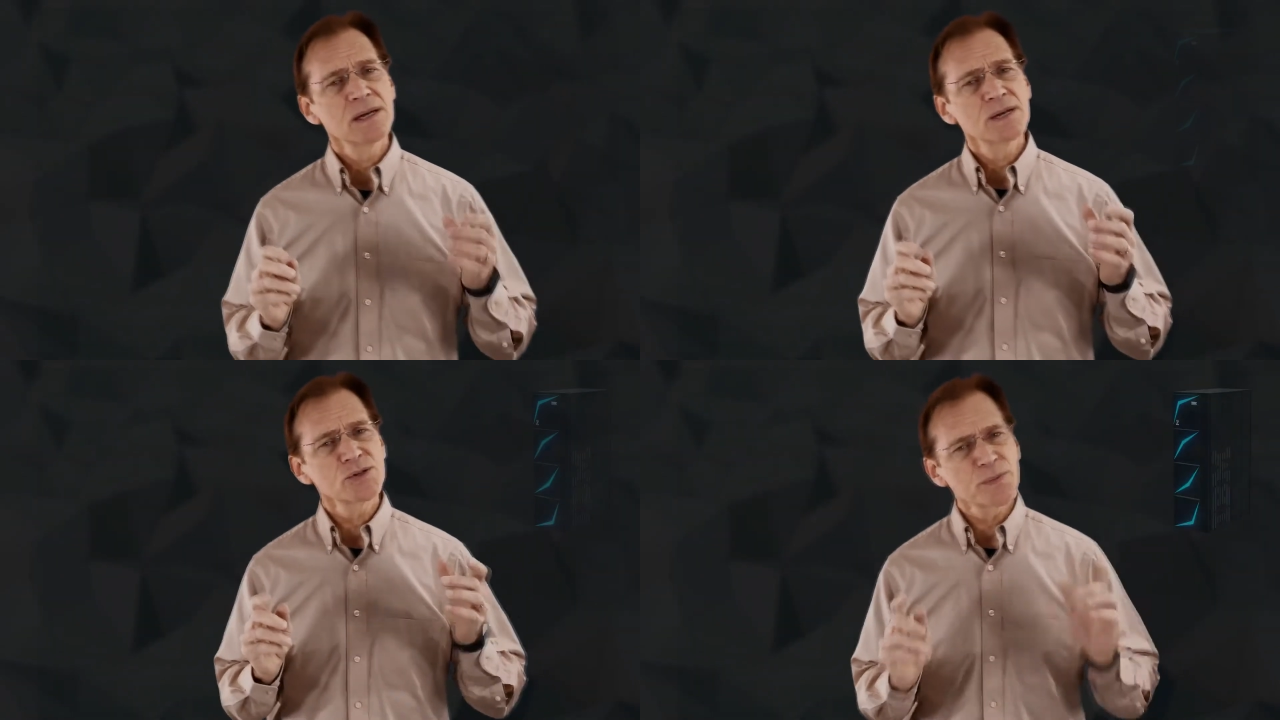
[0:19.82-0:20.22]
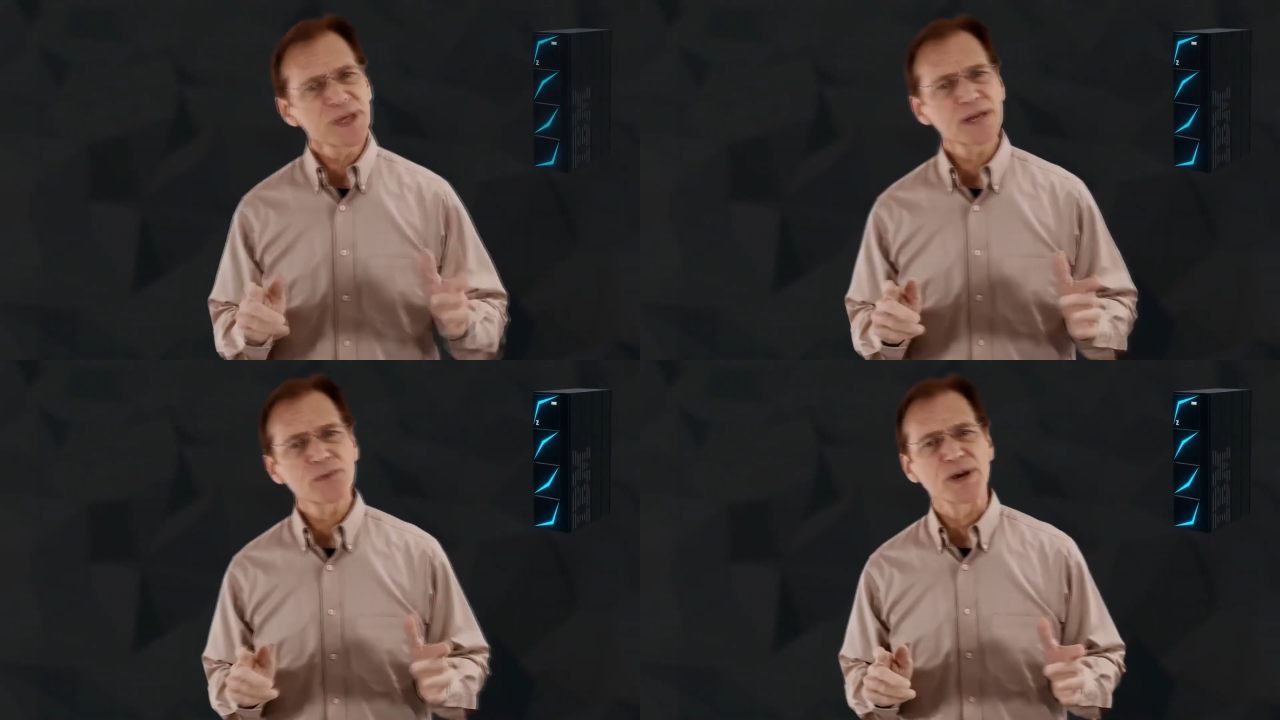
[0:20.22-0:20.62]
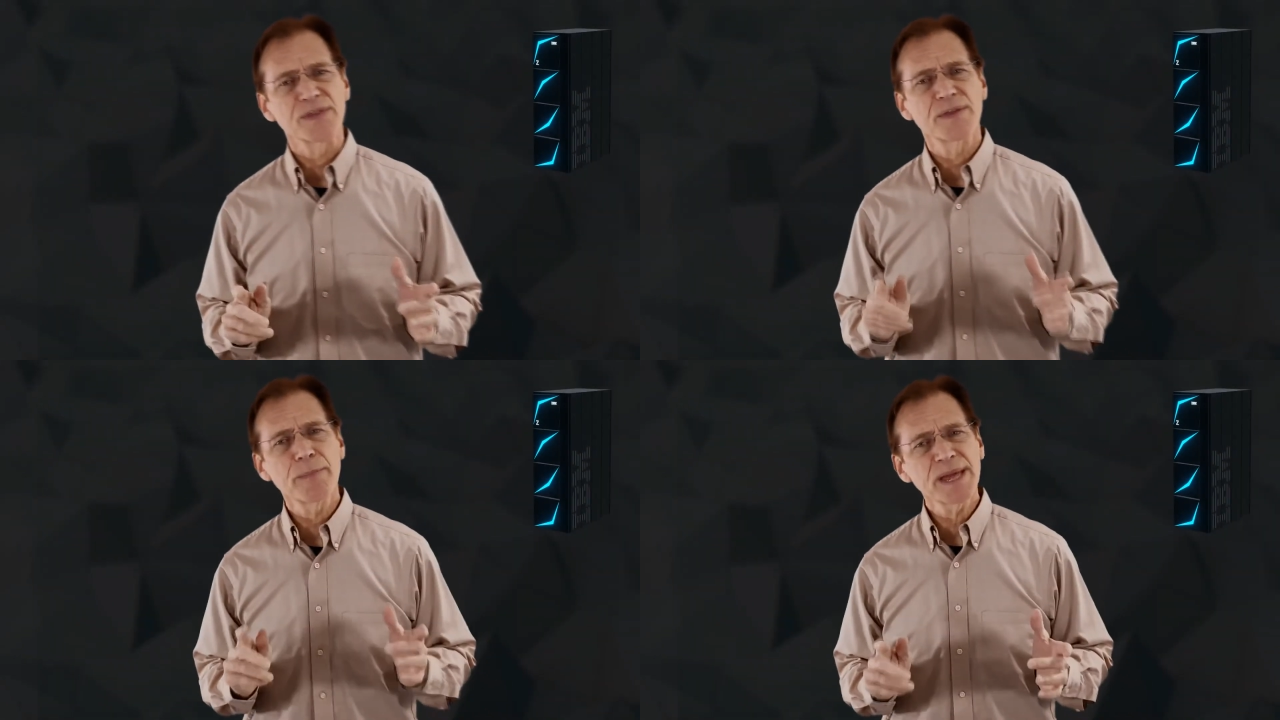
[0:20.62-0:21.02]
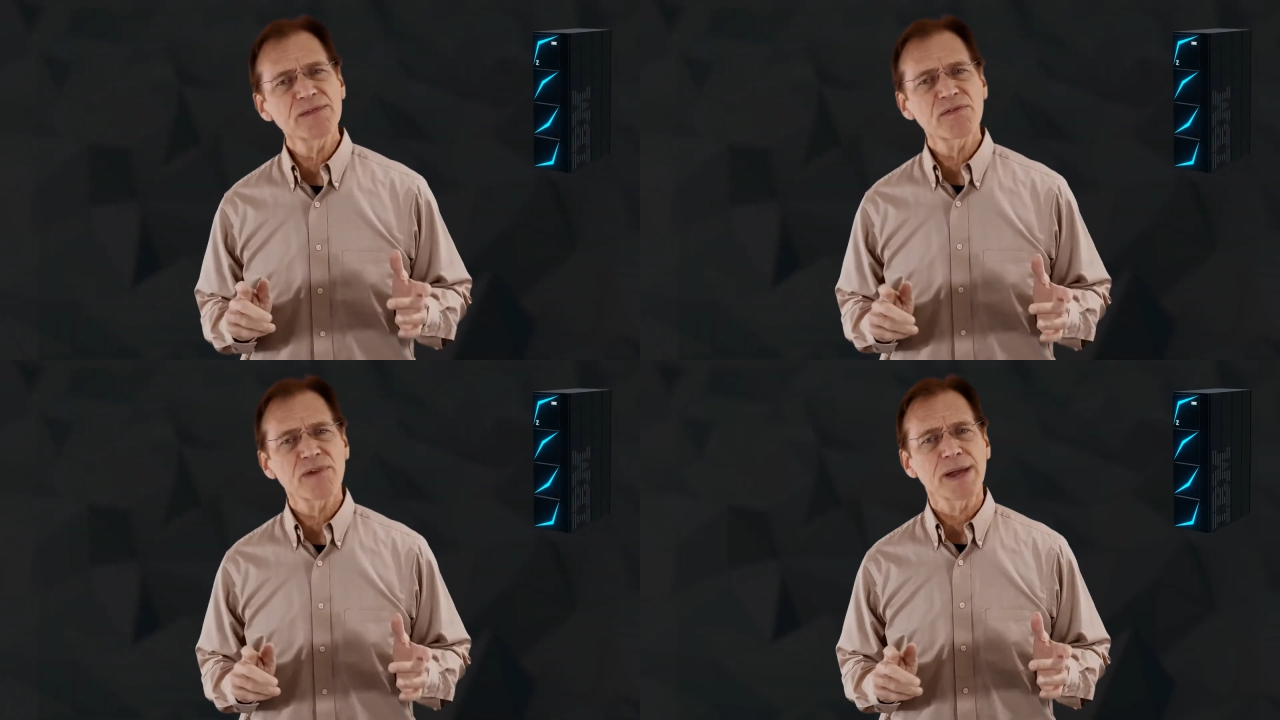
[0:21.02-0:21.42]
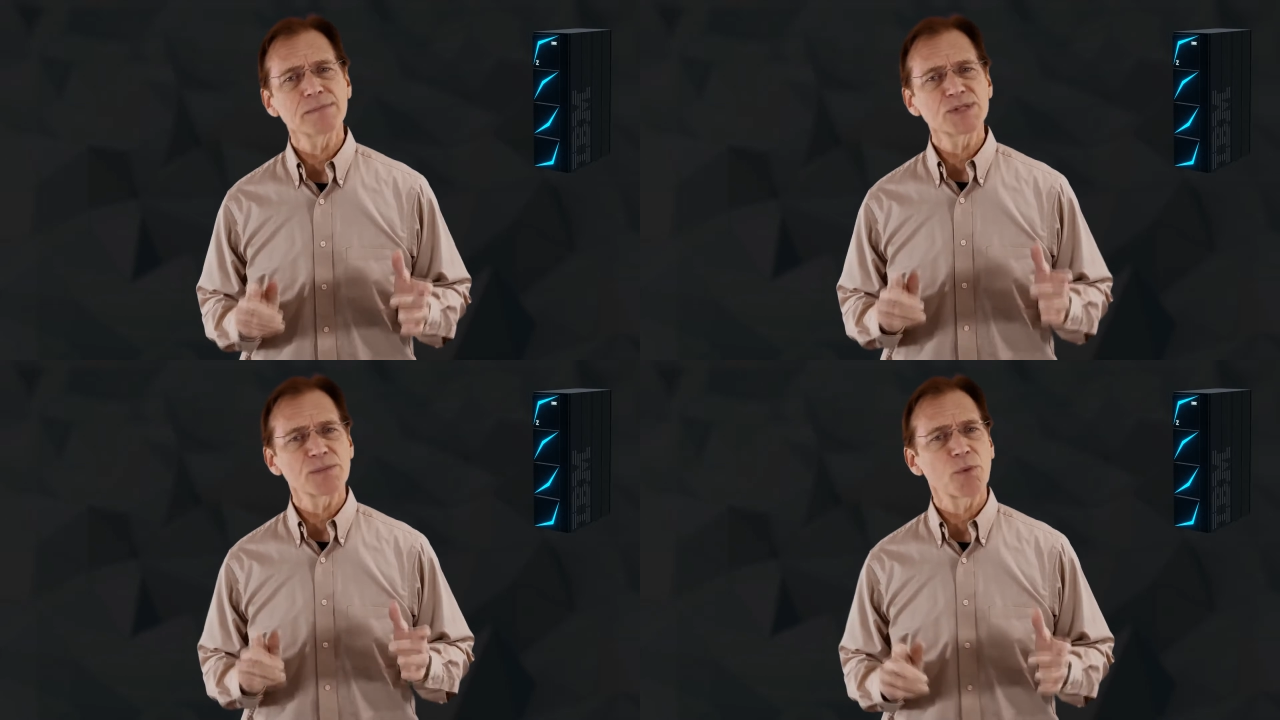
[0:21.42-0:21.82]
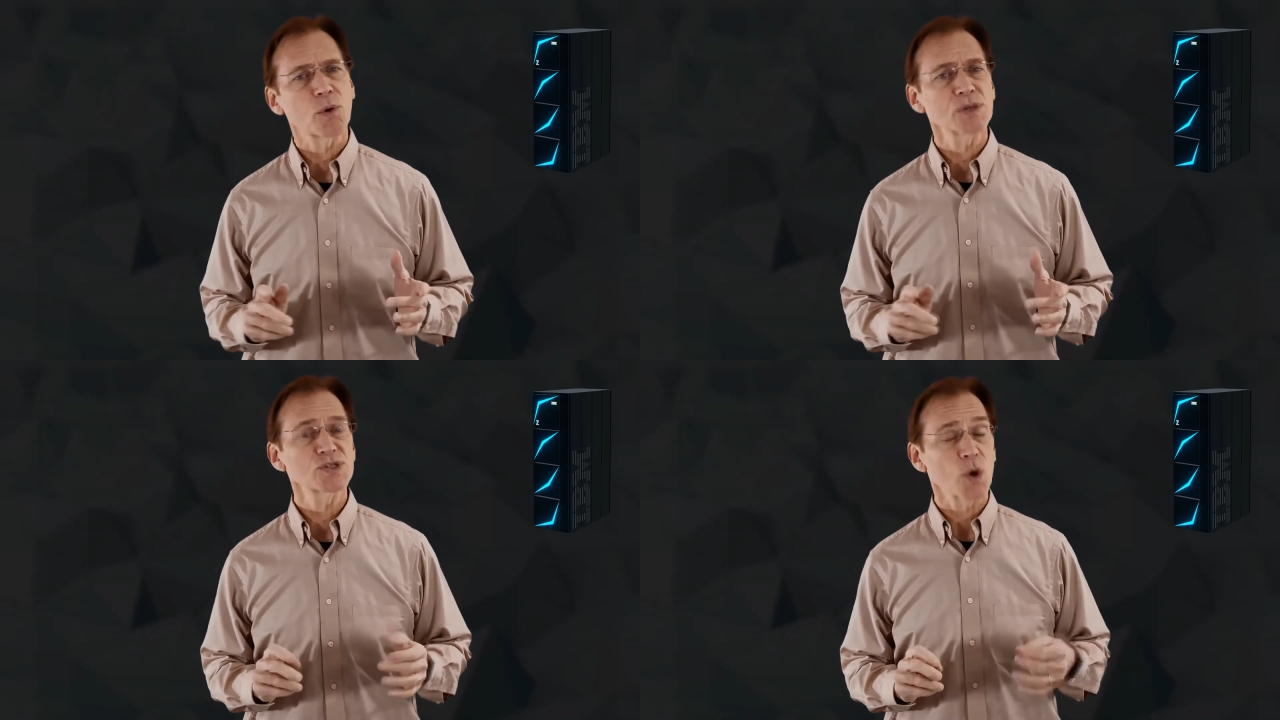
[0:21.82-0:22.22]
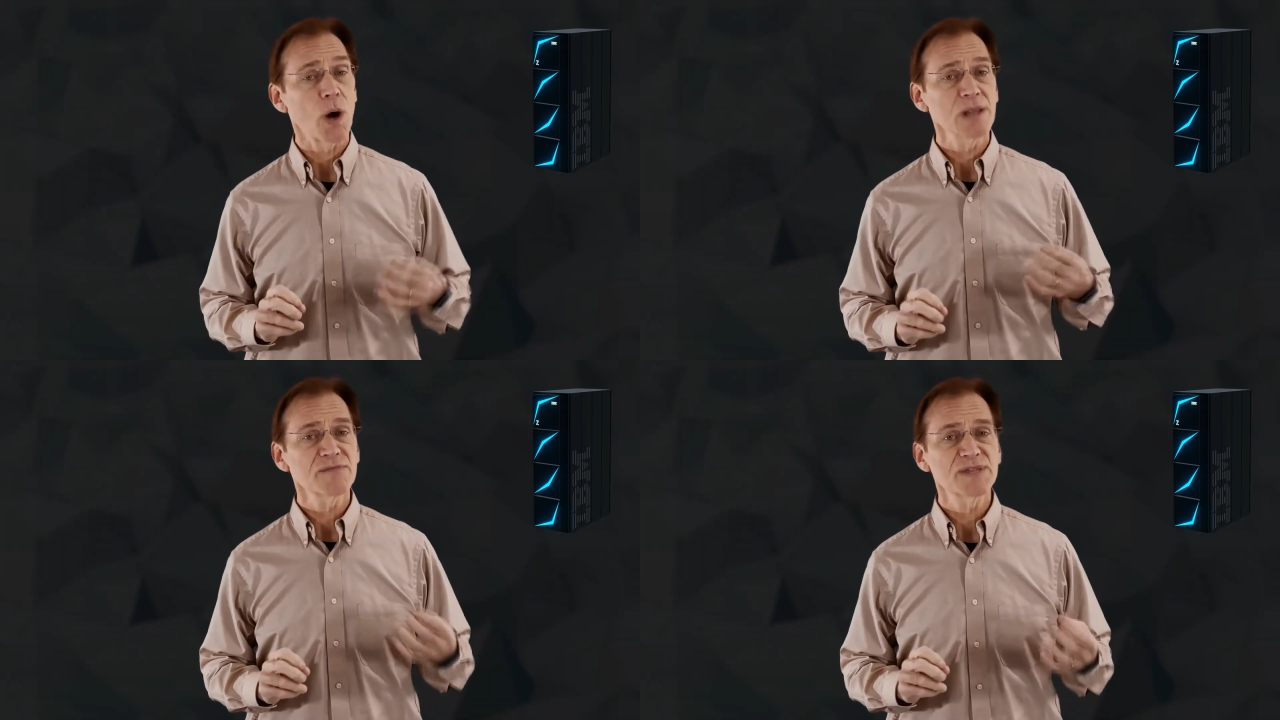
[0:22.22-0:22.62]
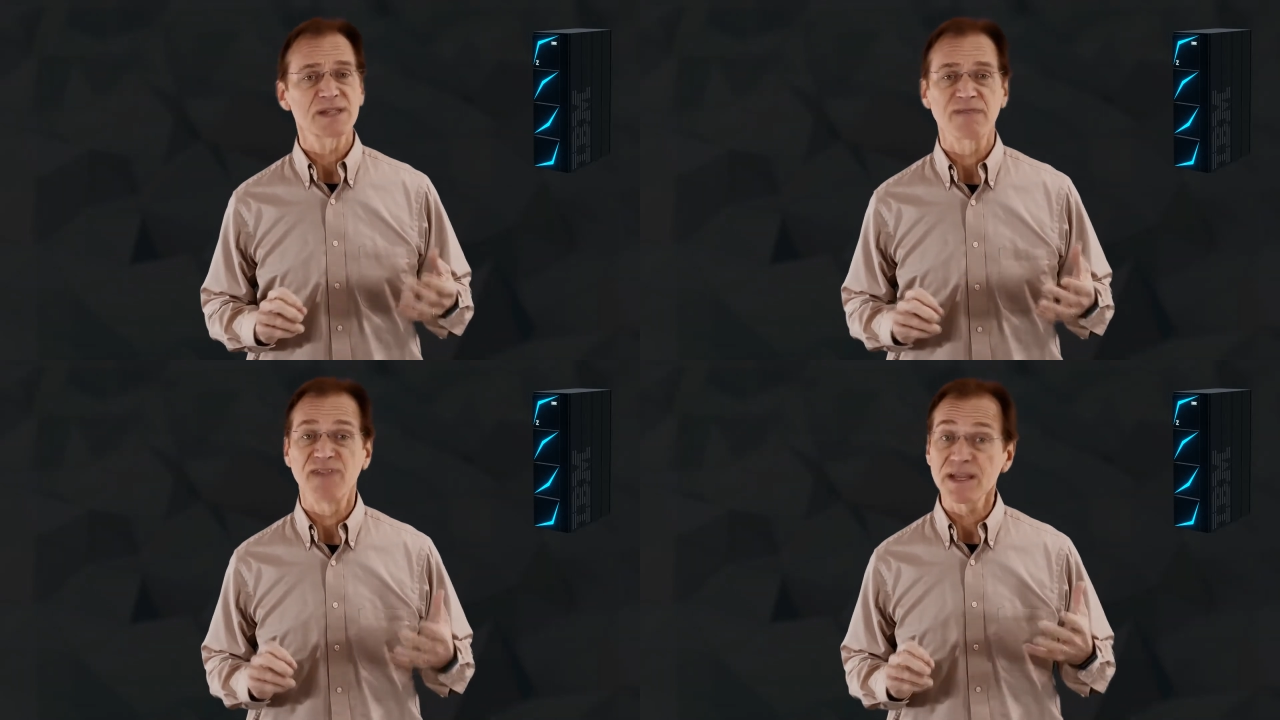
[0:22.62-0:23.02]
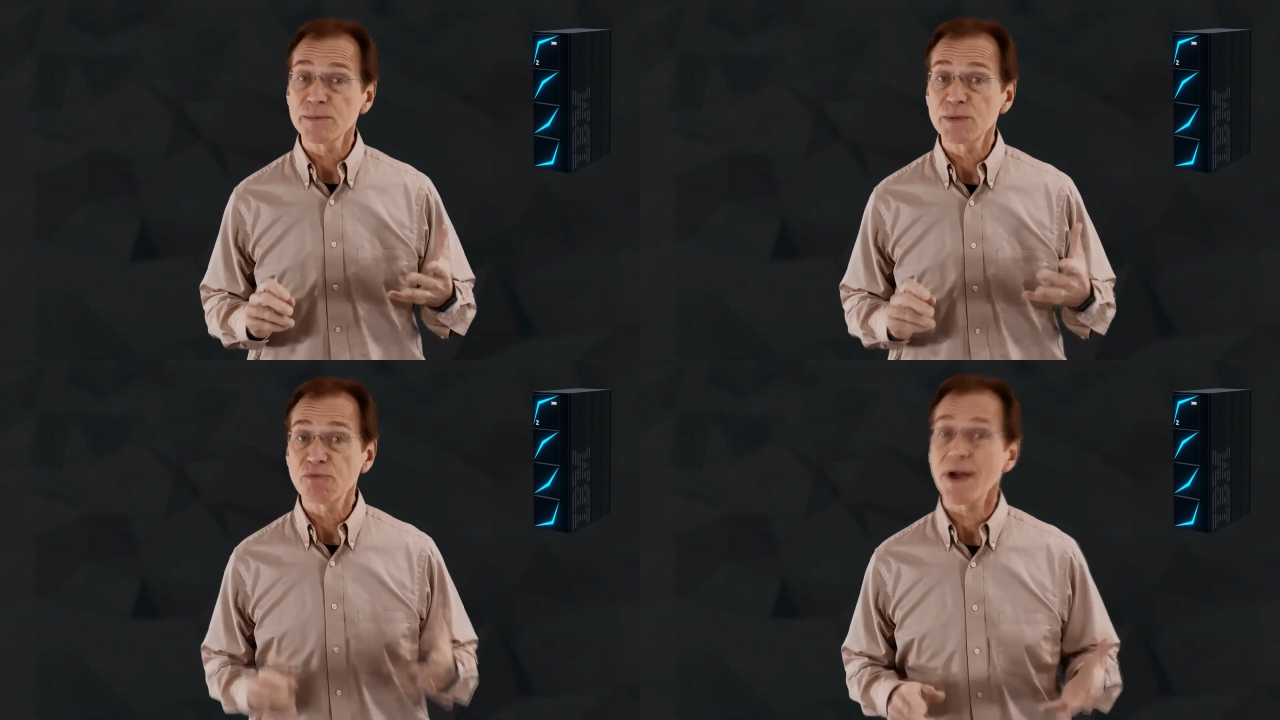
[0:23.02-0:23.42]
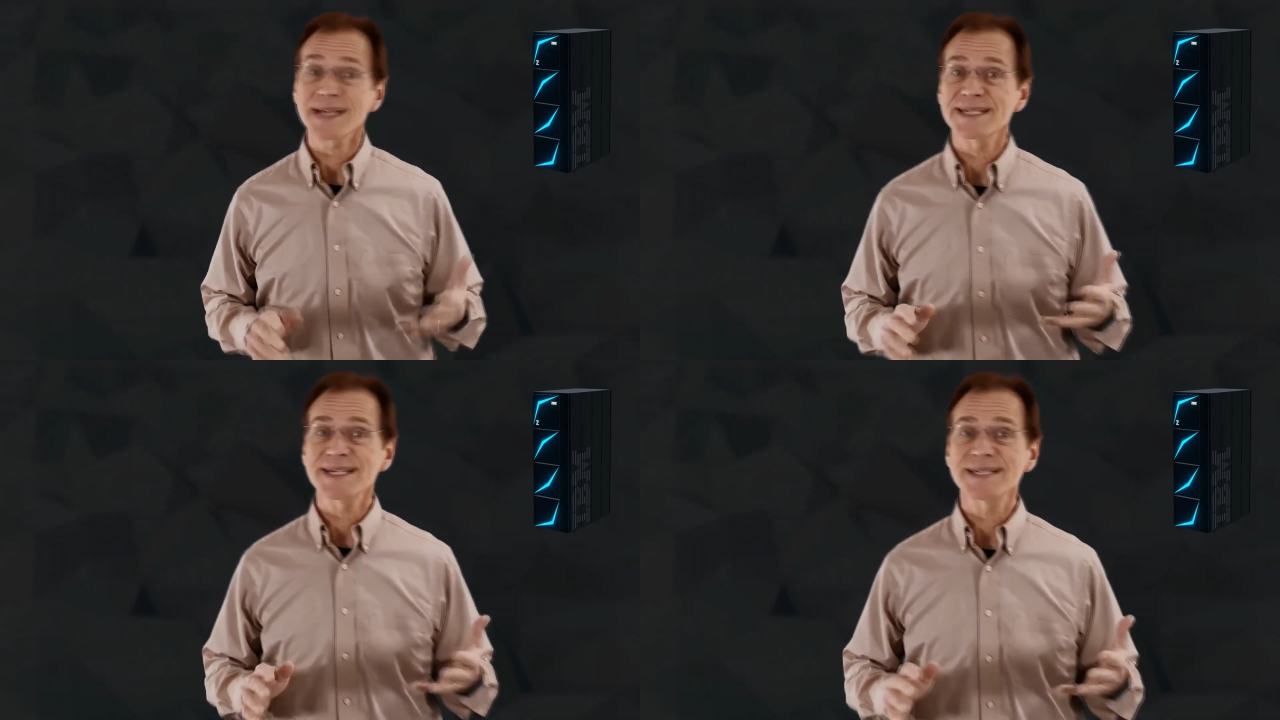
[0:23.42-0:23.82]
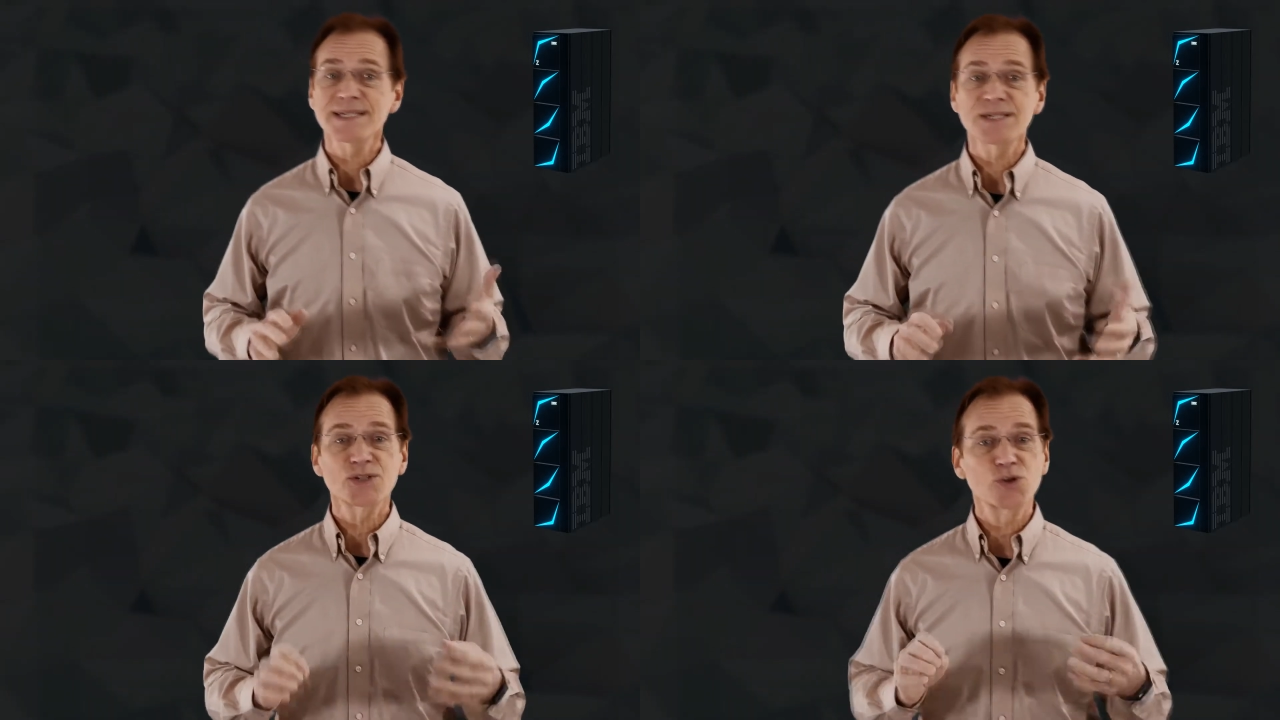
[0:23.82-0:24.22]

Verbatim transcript: To begin with, the mainframe supports all of the development processes,